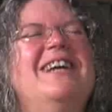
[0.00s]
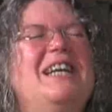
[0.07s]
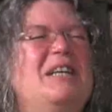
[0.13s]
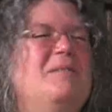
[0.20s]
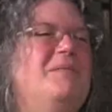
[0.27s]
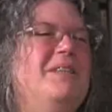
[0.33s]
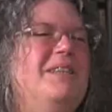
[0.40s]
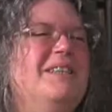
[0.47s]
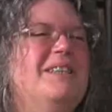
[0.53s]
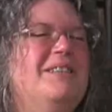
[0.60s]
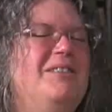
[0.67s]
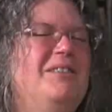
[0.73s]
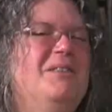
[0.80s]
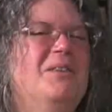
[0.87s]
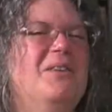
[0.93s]
happy
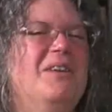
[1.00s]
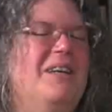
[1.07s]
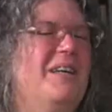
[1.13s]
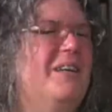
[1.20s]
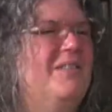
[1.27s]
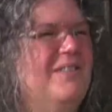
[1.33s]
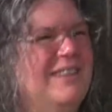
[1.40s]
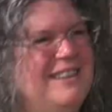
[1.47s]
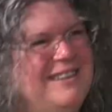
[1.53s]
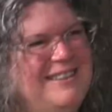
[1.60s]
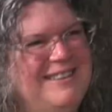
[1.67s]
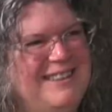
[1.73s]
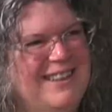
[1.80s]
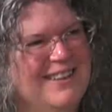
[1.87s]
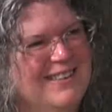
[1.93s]
that you were on my
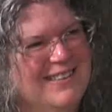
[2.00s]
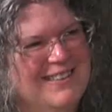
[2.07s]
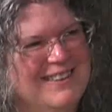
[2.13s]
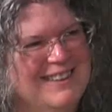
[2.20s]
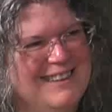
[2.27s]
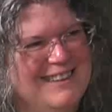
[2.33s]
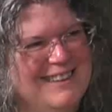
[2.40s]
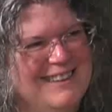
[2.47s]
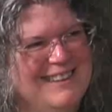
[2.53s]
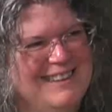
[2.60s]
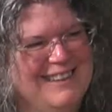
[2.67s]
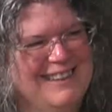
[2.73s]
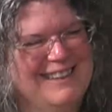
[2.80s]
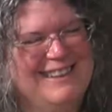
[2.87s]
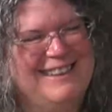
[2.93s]
show.
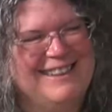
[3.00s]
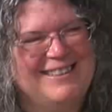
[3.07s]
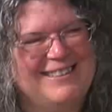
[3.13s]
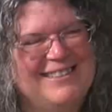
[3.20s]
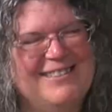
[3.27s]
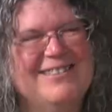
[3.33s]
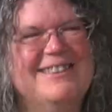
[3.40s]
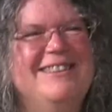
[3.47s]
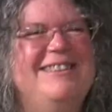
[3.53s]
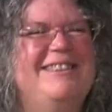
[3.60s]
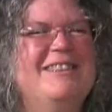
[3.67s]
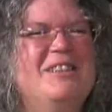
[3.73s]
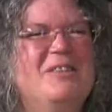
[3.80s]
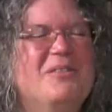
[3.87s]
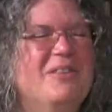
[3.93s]
Oh, thank this you. This was
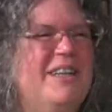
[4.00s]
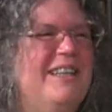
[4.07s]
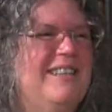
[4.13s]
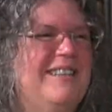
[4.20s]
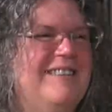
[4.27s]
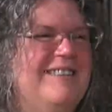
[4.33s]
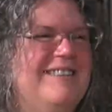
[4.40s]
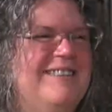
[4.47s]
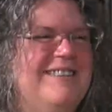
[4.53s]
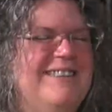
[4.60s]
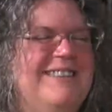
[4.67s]
the greatest,